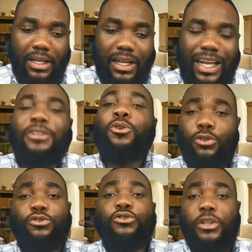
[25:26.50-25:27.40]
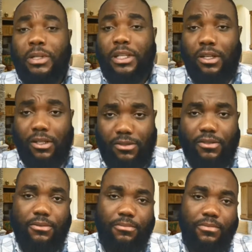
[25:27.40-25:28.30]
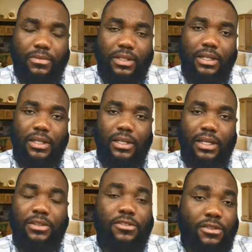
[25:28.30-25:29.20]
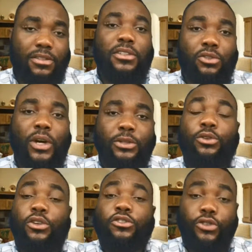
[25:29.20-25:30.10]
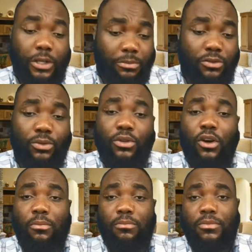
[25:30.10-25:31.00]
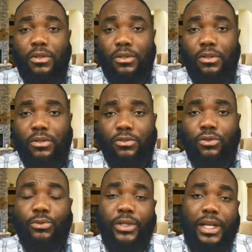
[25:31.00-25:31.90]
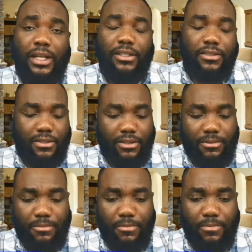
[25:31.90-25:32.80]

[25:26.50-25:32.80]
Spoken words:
I know you dream a lot. And, I know your dreams do come to reality.